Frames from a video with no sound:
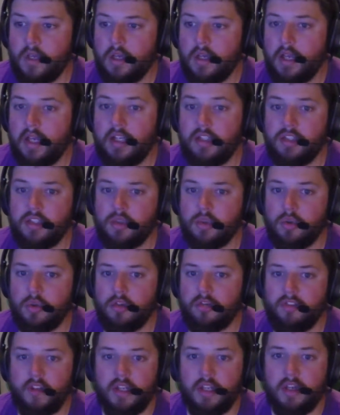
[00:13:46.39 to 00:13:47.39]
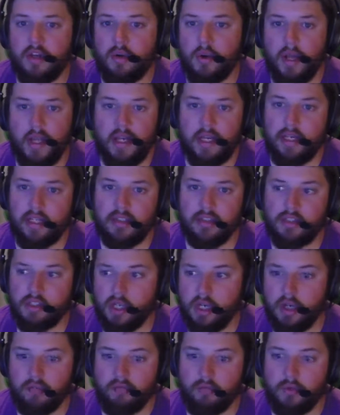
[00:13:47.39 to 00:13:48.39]
any sort of video editing
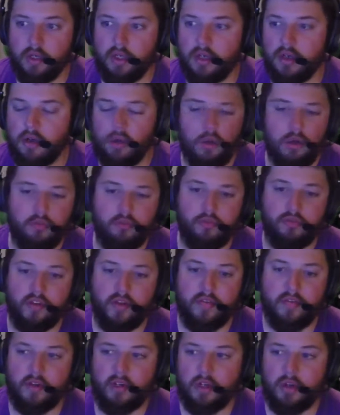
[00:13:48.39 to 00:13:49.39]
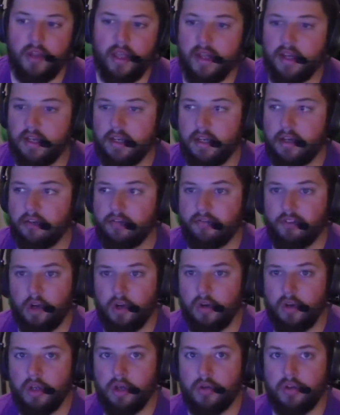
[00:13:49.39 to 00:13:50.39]
software, or if you've ever edited a
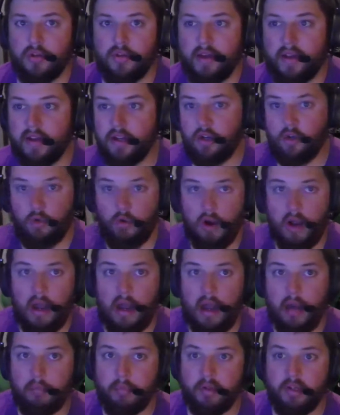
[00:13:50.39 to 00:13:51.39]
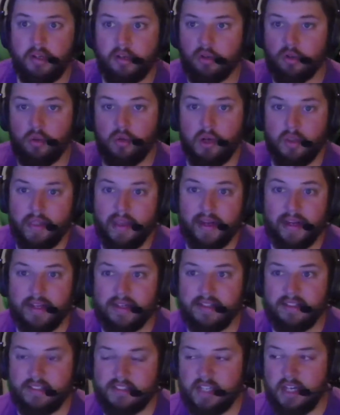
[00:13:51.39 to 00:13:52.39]
photo and you had to crop and do all that kind
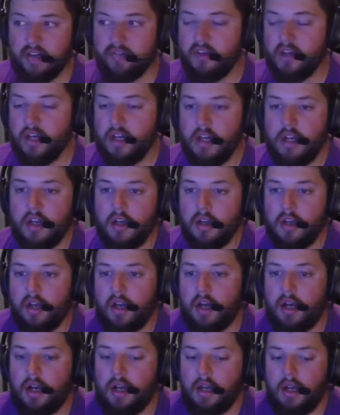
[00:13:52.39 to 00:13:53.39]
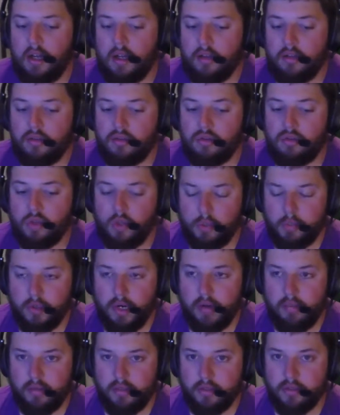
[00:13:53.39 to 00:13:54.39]
of stuff, you could
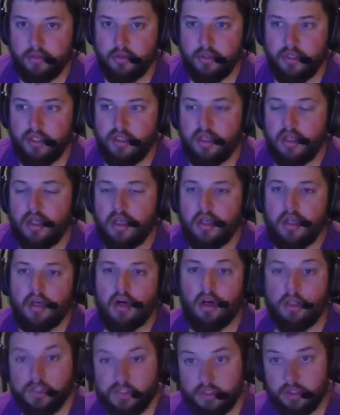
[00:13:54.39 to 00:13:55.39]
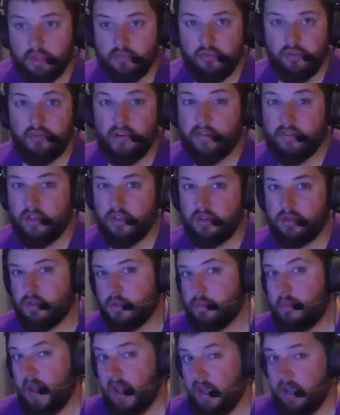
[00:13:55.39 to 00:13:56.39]
probably do it. Also, if you've ever
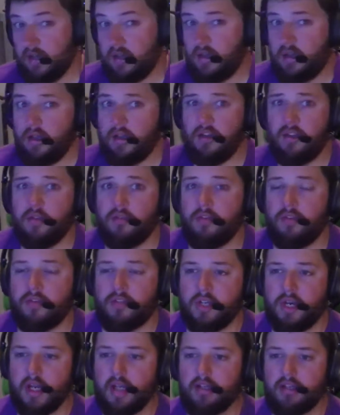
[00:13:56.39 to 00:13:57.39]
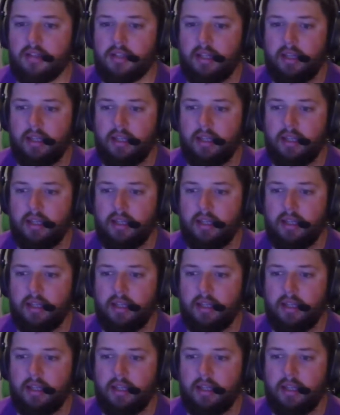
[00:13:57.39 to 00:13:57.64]
used Paint and you've tried to